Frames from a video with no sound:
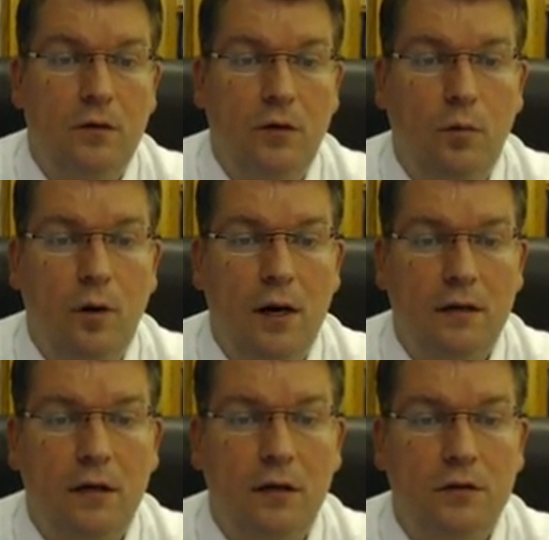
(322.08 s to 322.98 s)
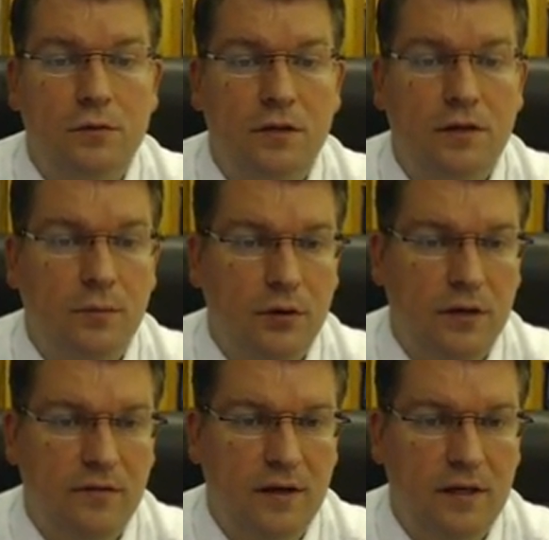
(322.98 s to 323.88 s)
The 1 goes with the
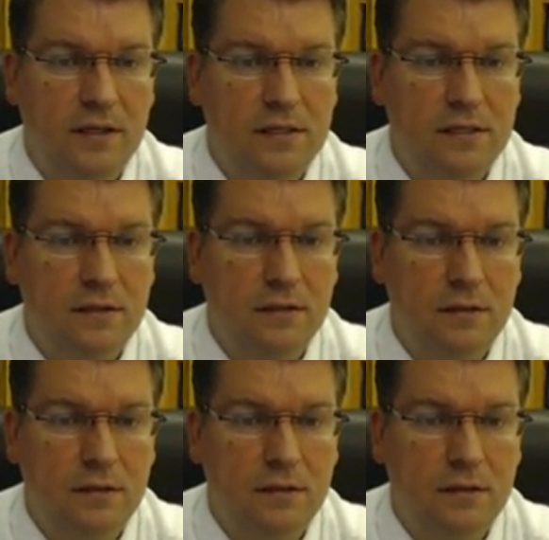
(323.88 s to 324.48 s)
prefix.